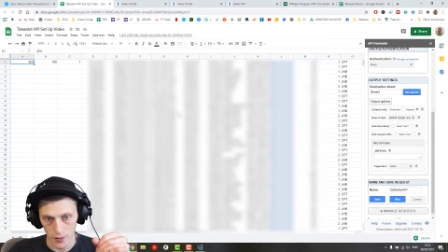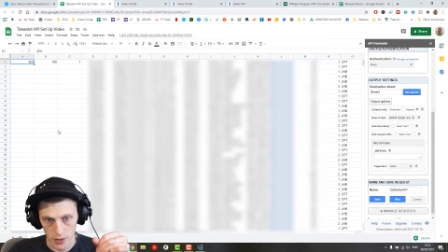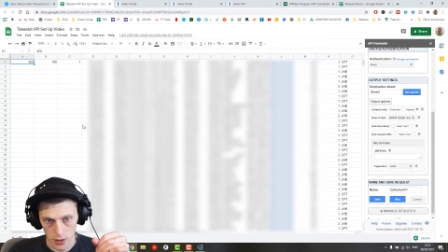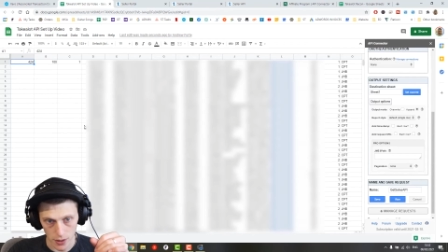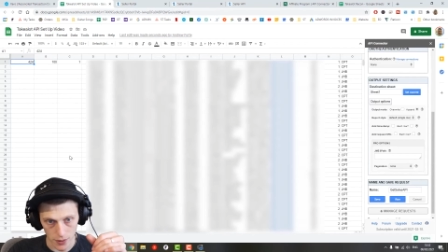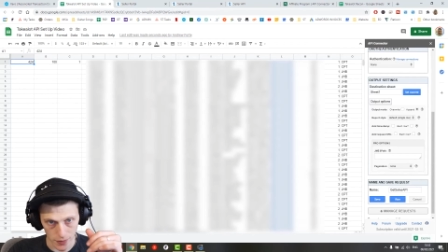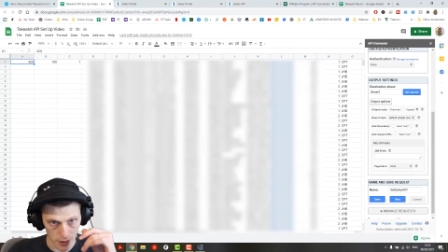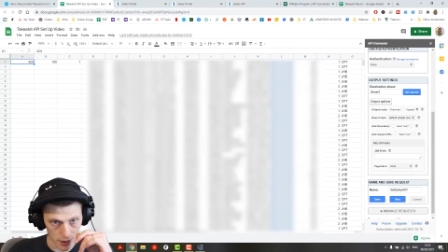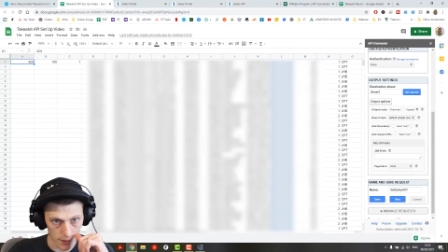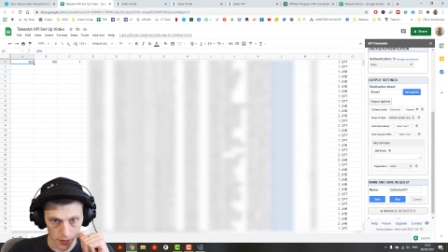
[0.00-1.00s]
I've just got
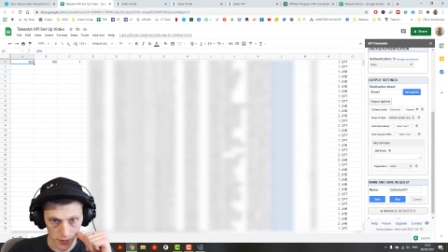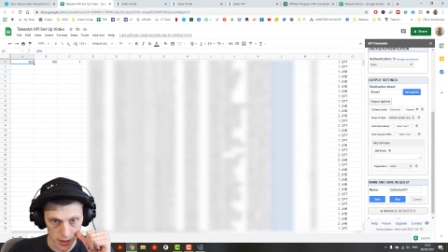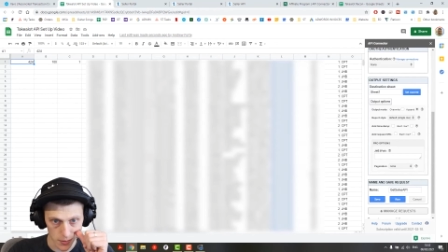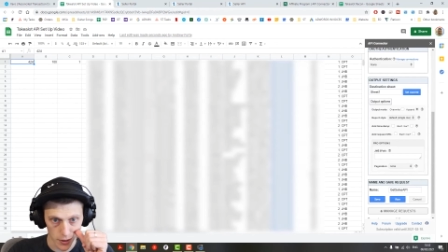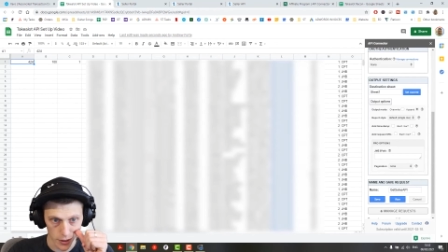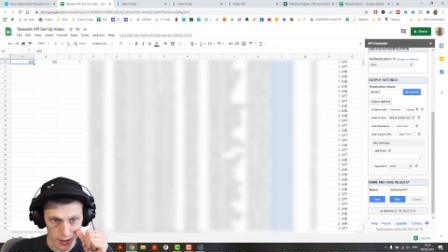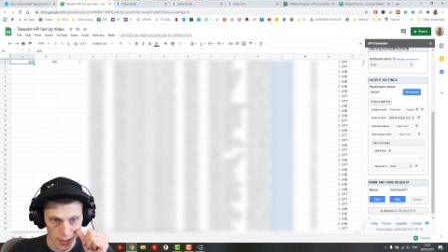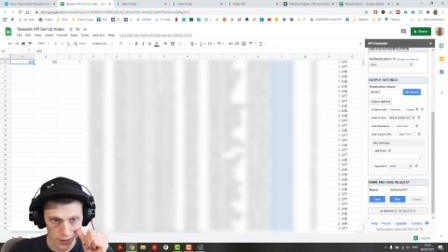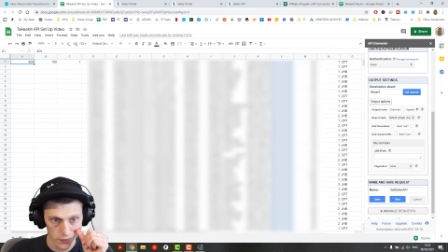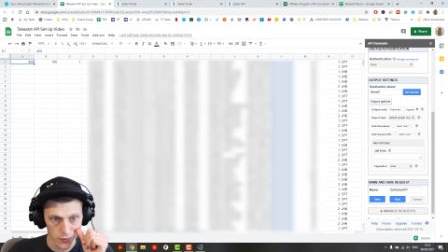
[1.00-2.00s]
everything obviously blurred
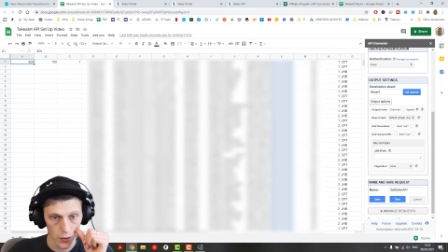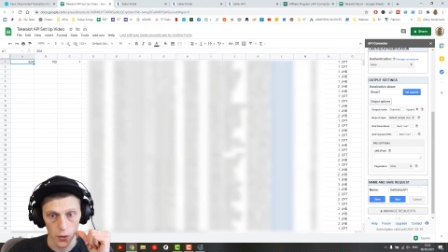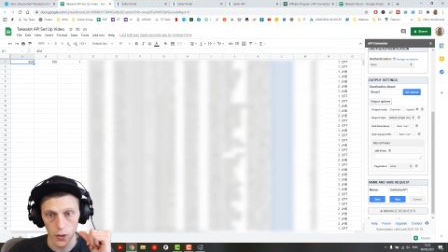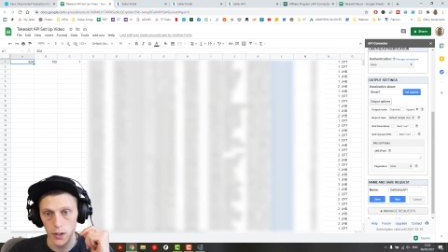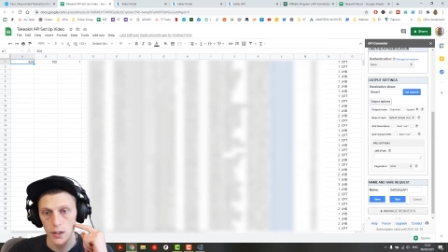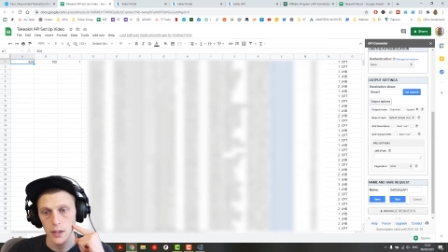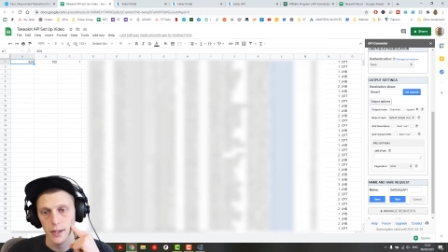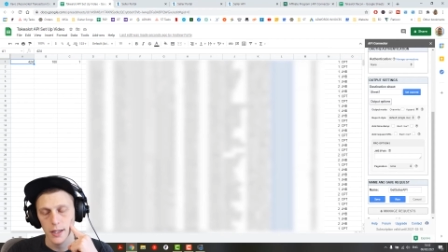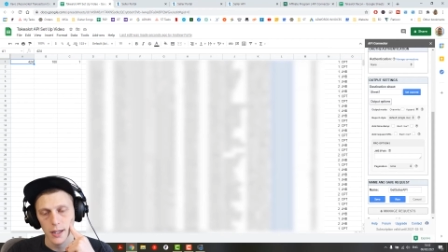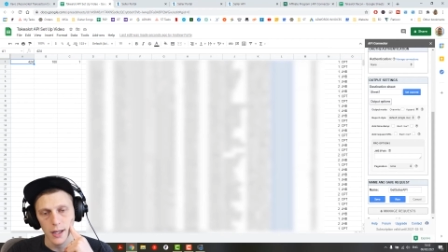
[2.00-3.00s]
out for
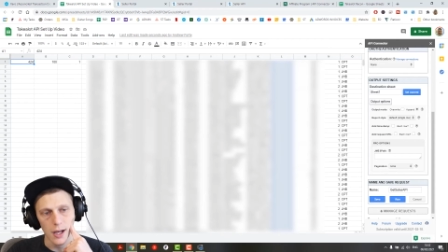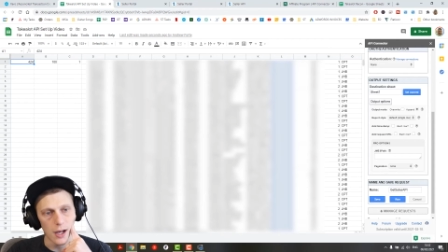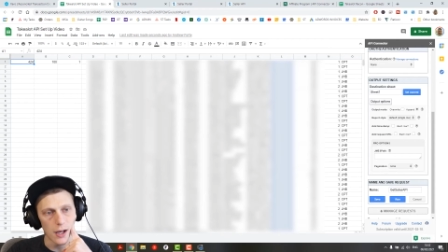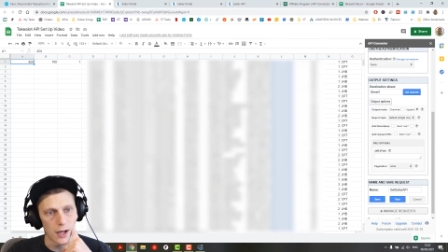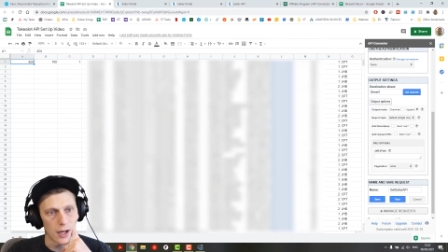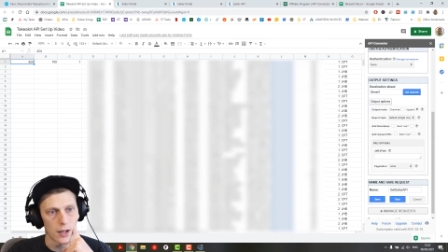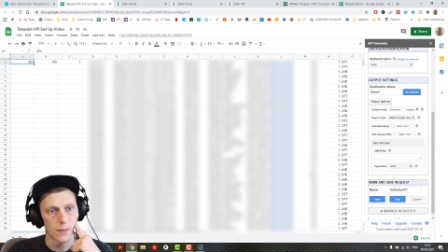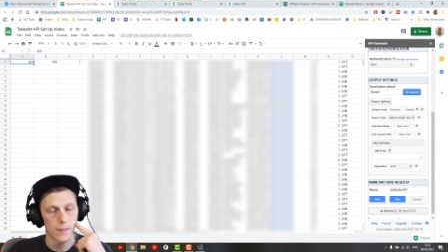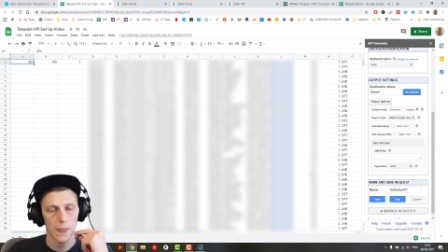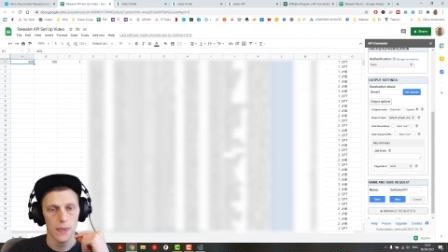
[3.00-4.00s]

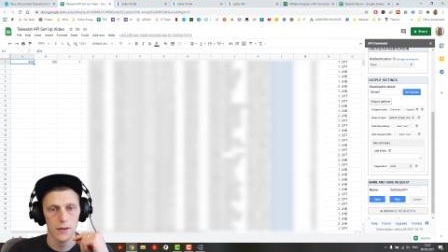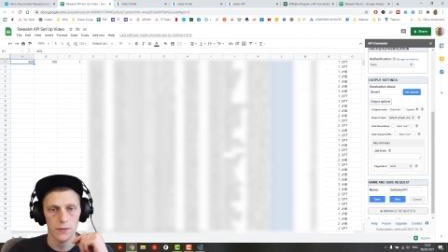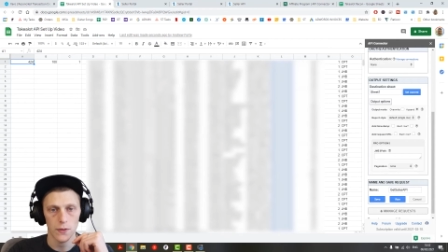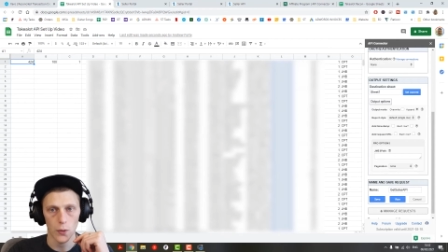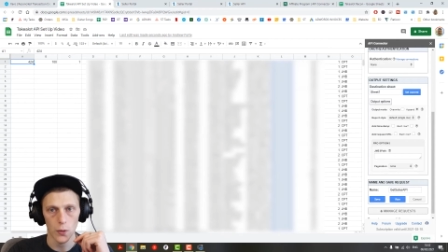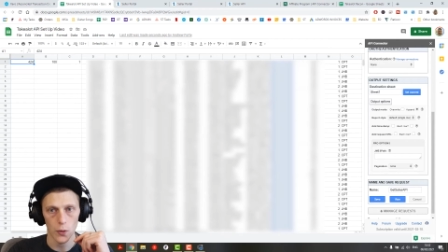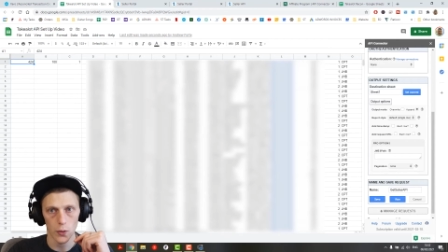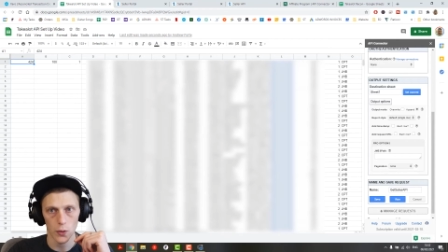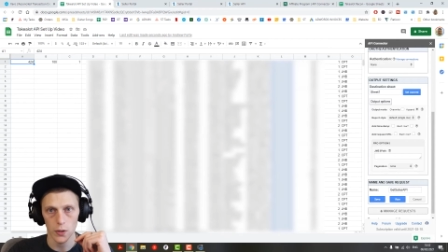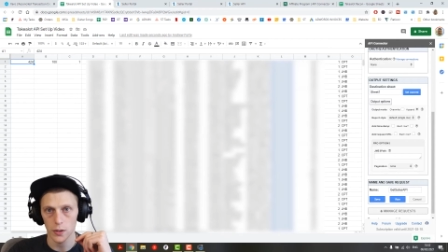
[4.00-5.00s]
um,
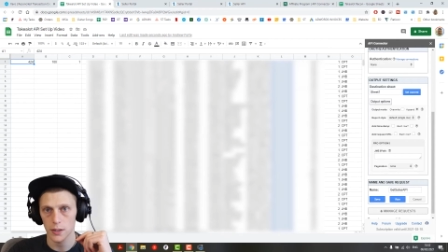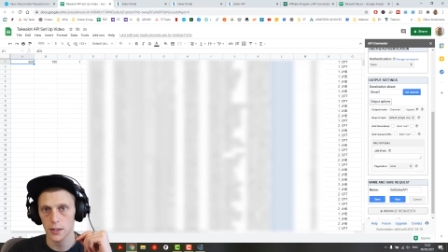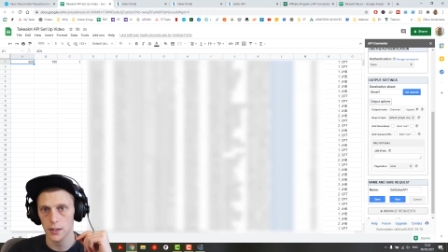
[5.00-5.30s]
for